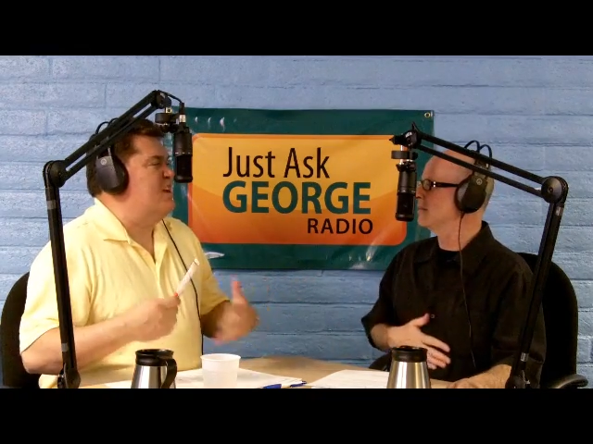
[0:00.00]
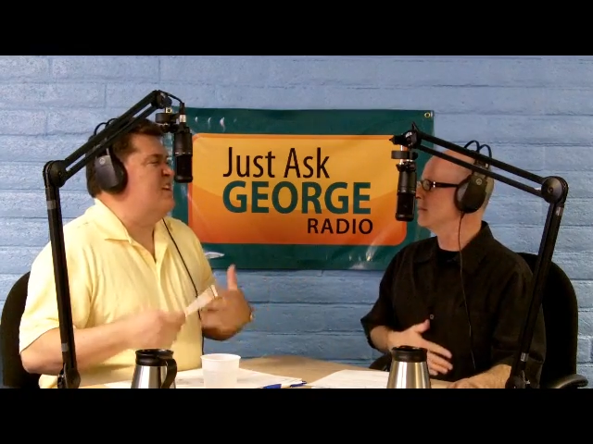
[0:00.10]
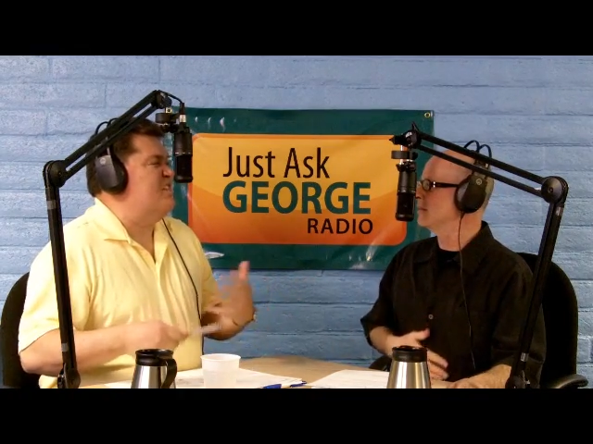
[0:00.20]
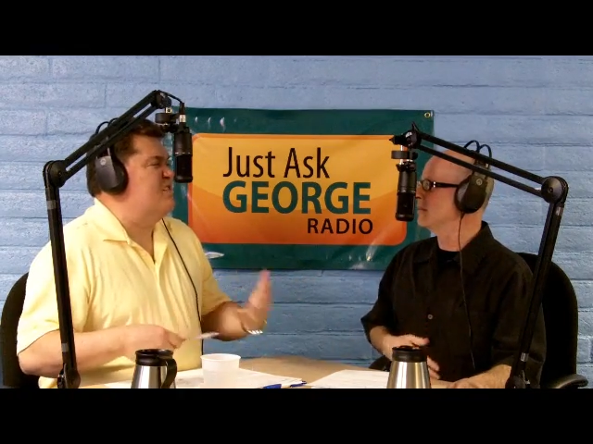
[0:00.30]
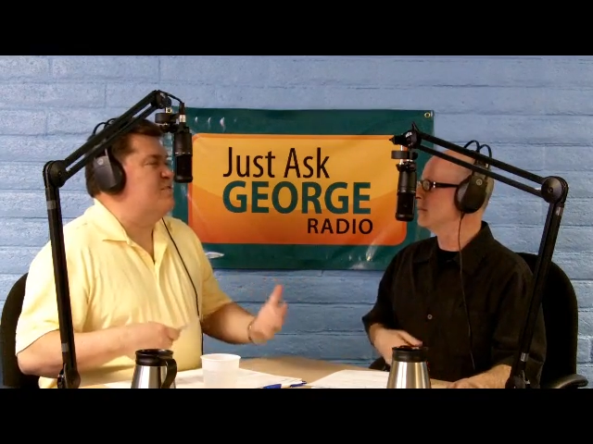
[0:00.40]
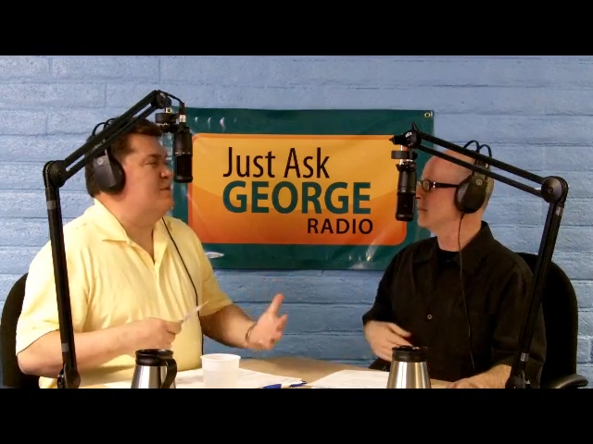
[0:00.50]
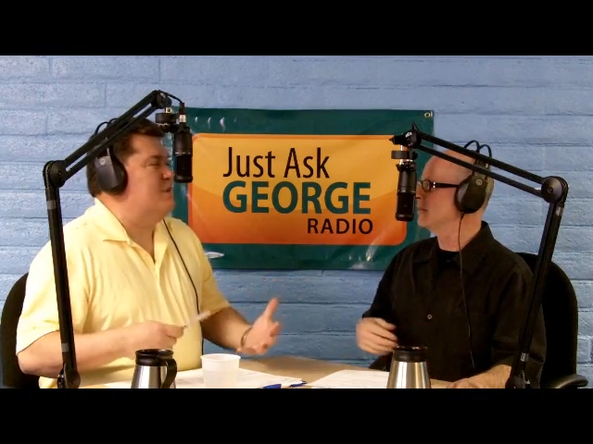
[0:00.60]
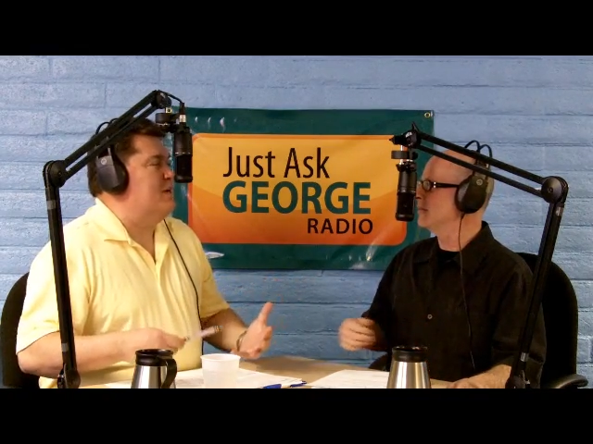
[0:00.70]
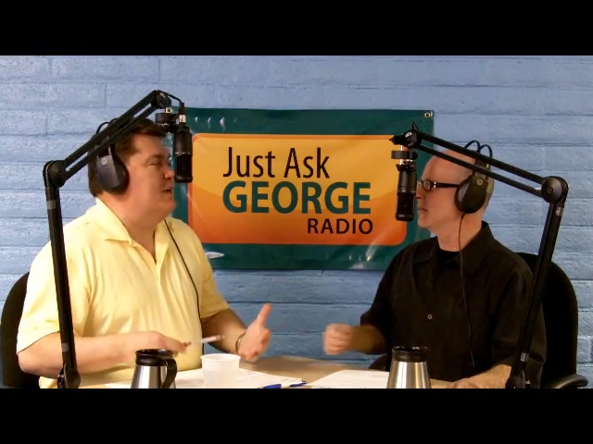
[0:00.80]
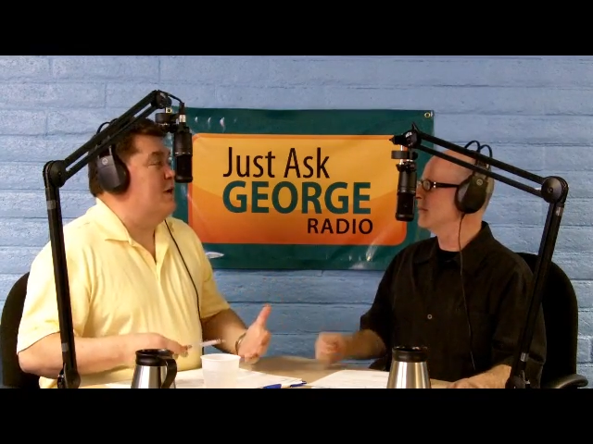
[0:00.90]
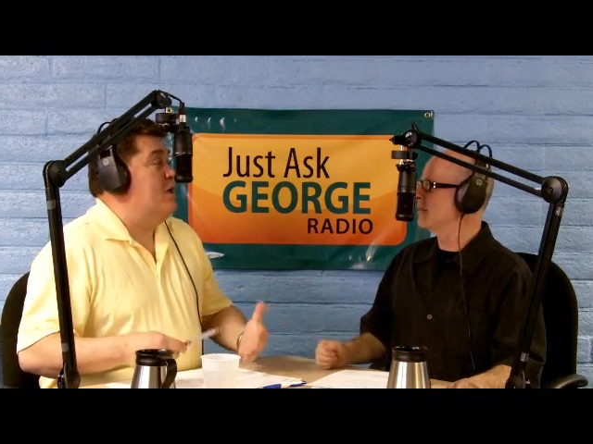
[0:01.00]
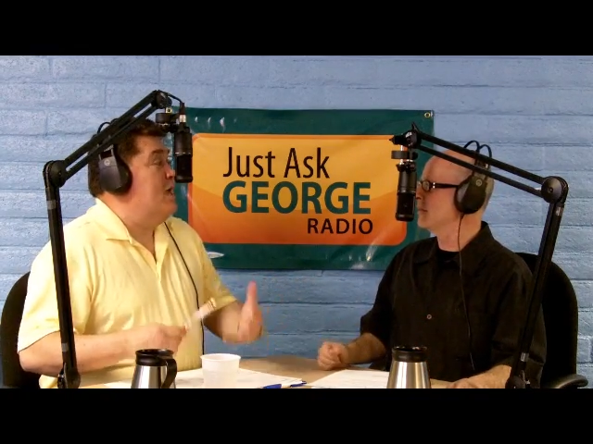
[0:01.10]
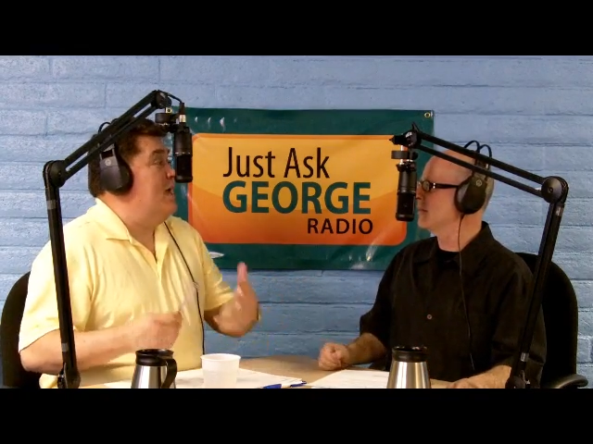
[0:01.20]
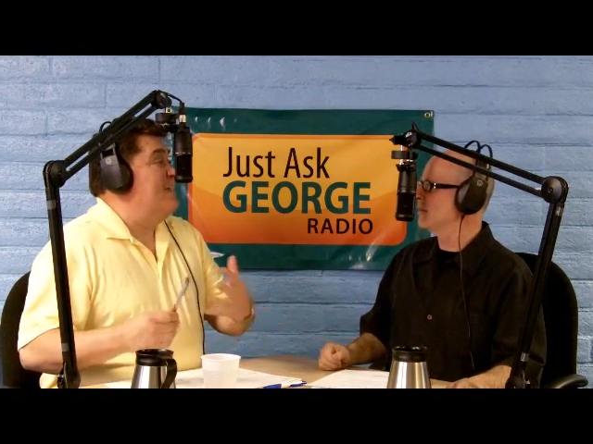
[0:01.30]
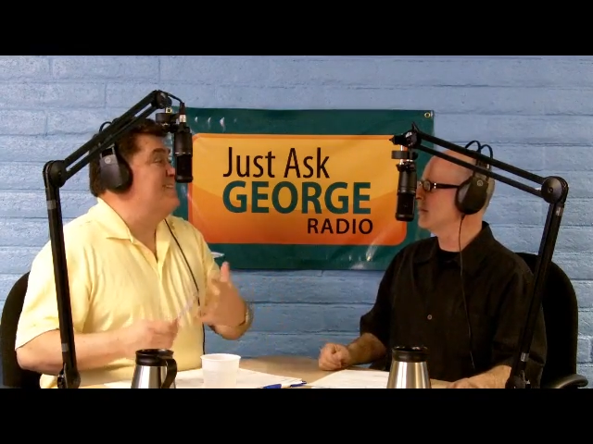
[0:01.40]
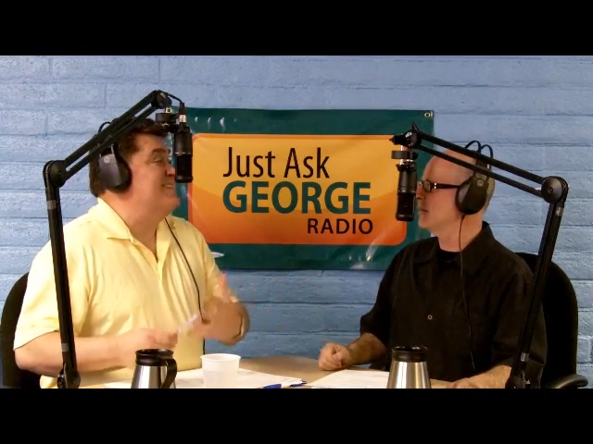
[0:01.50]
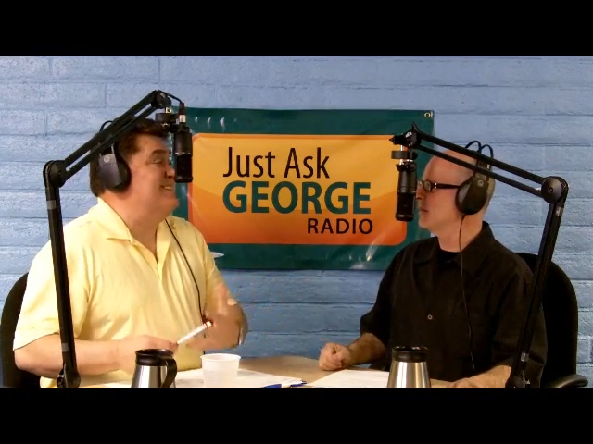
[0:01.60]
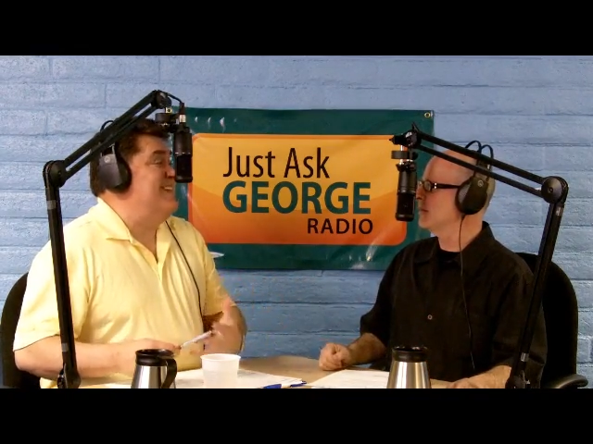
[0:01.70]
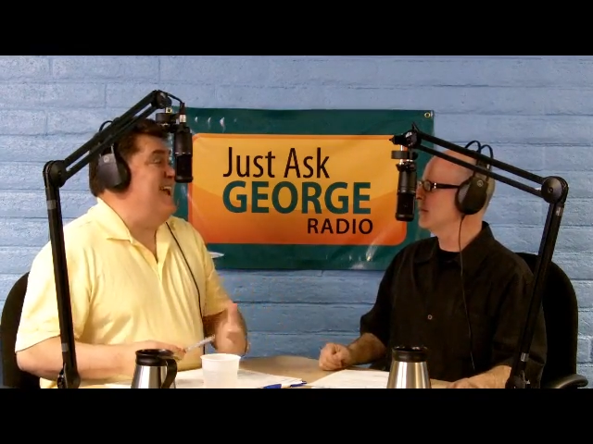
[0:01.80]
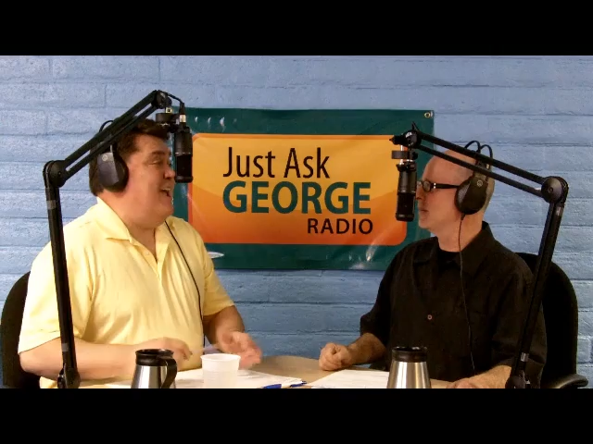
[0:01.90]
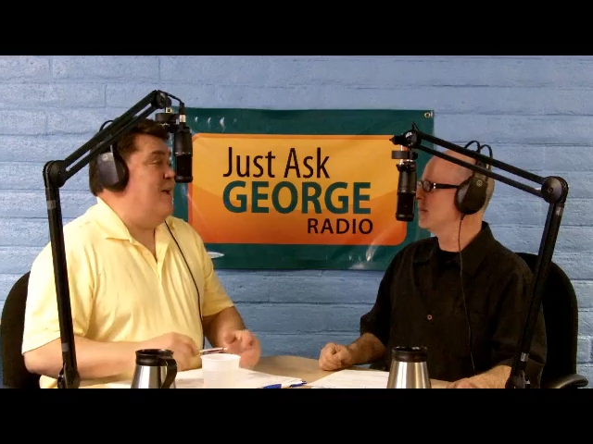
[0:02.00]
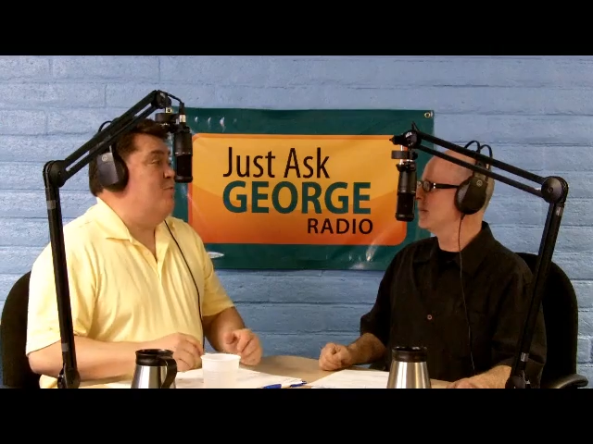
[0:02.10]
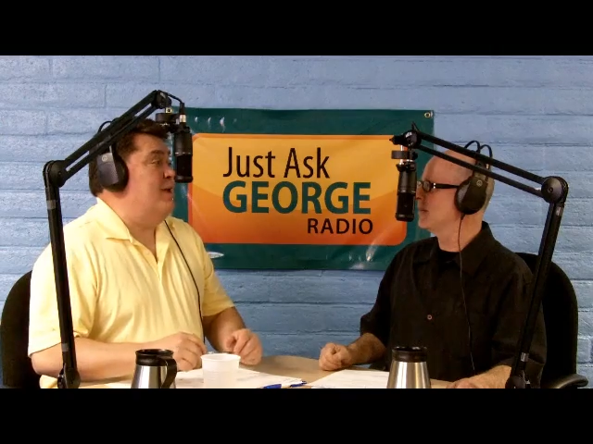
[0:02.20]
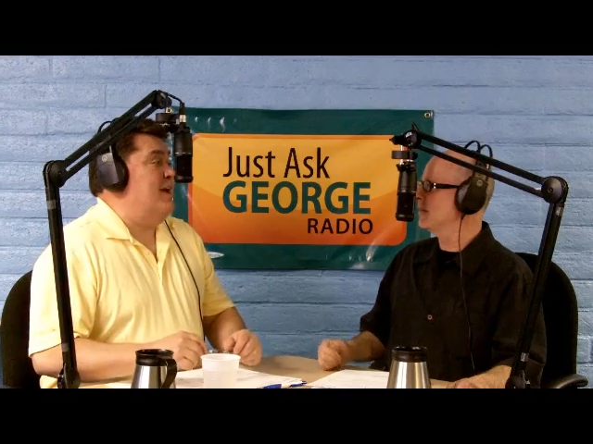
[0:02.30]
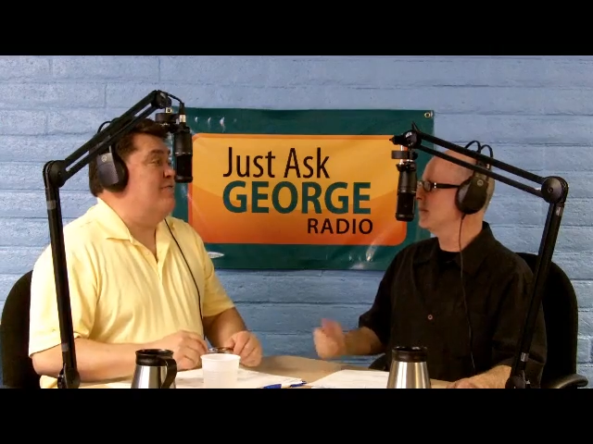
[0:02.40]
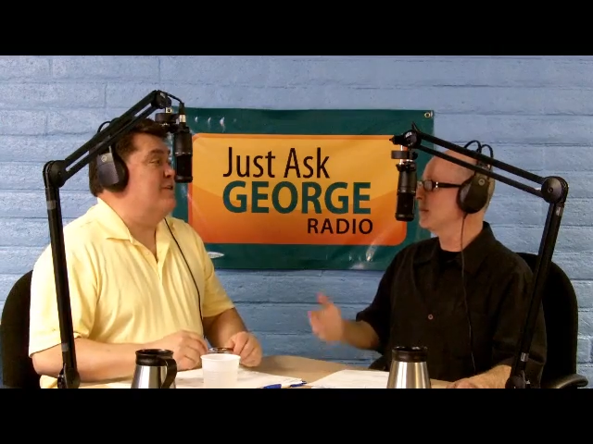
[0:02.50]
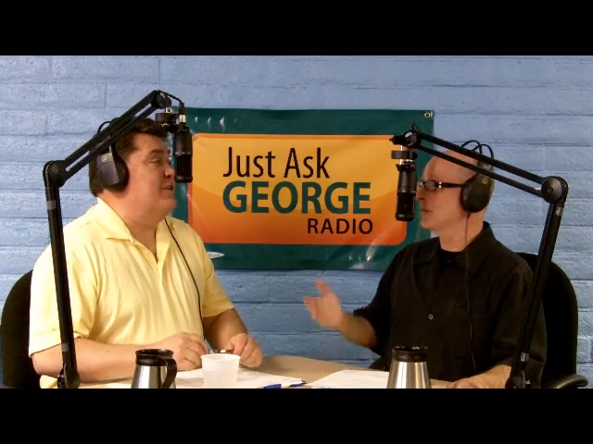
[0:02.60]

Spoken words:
I'm getting hungry right now. And today we have